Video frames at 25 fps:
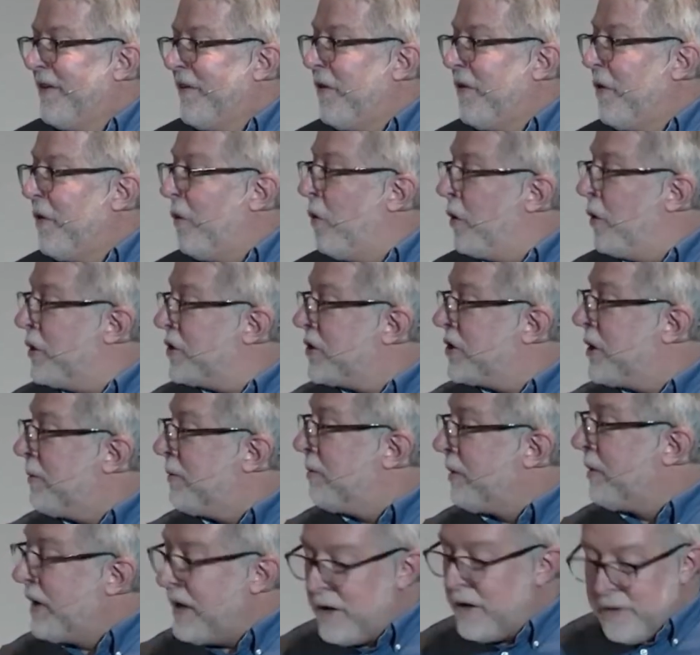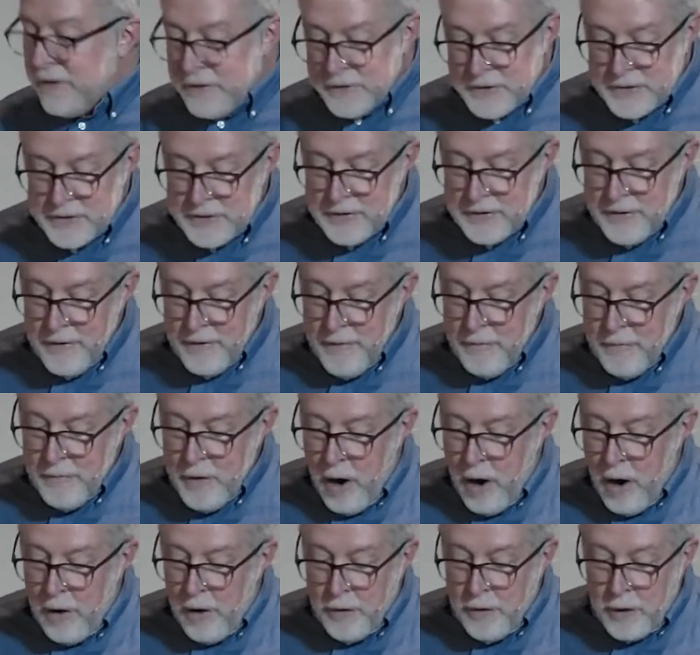The worship leaders
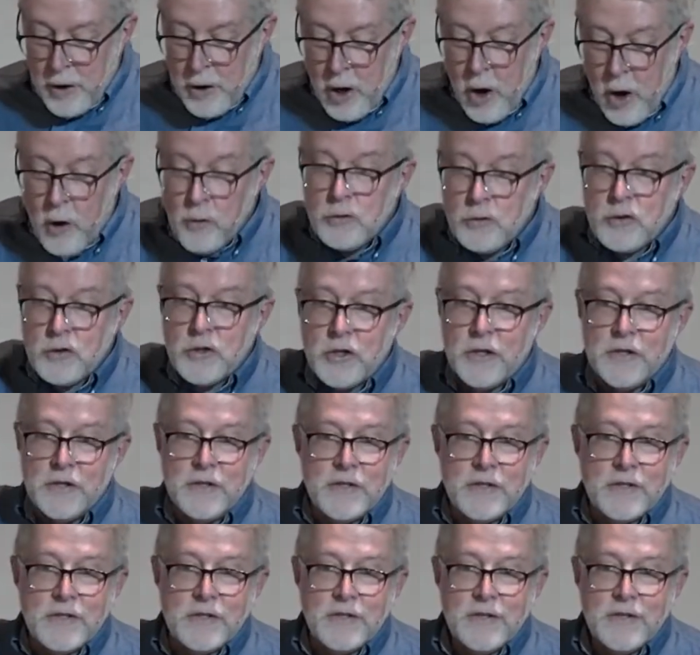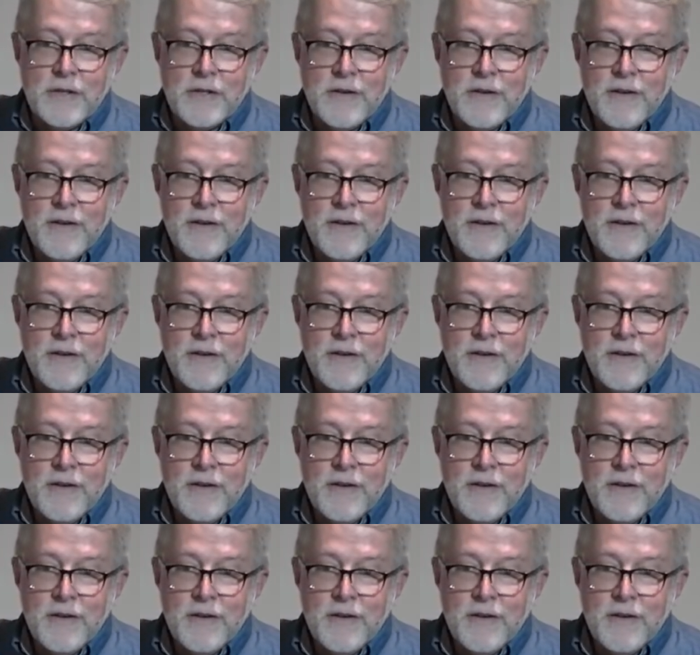are the coaches.